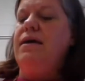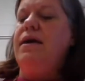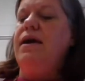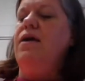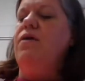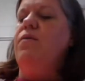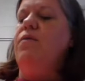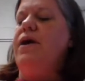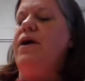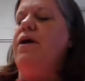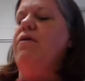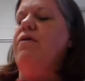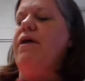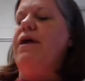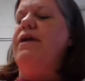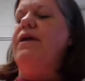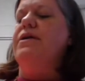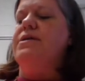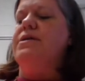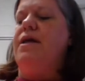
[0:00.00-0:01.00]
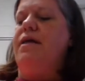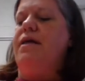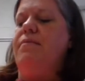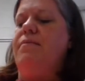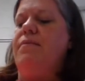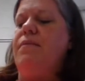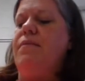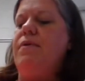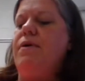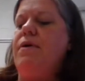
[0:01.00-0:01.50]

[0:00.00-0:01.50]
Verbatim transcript: Caraway. All right, I'll tell him.